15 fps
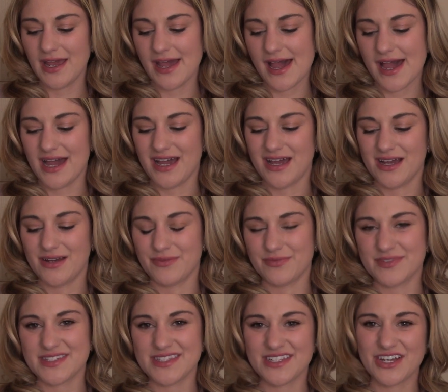
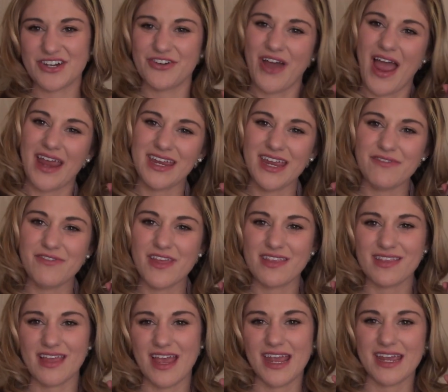So I give
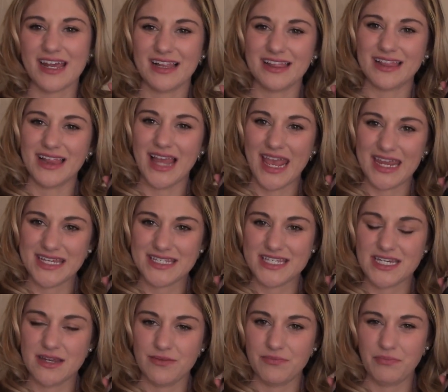this like a light
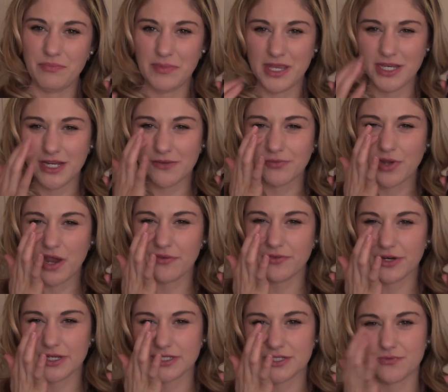medium
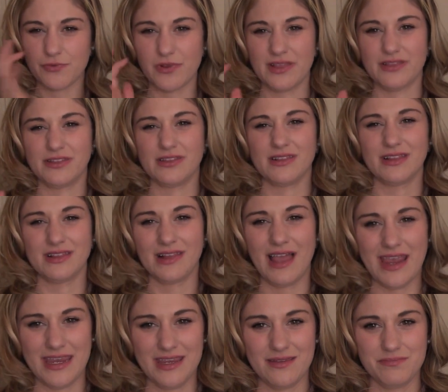coverage with
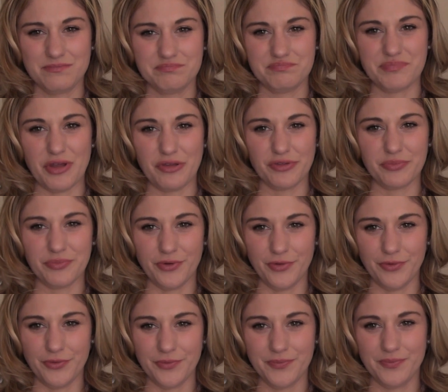light
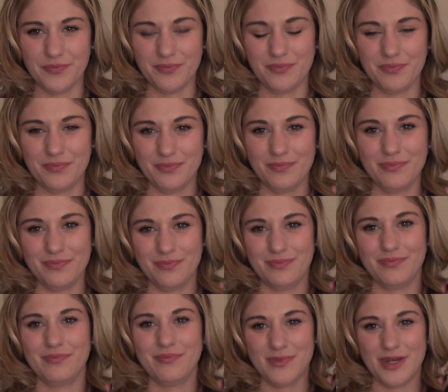buildable
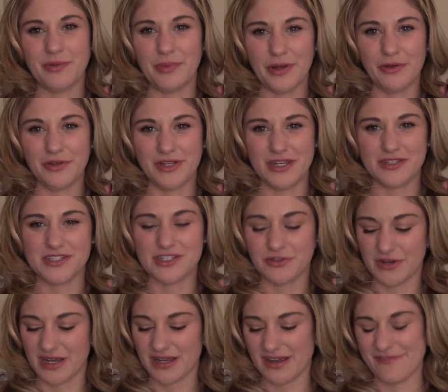abilities to
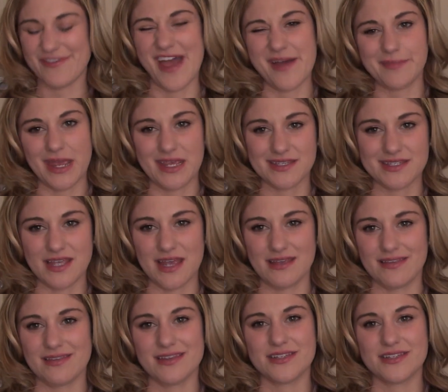it, if that makes sense.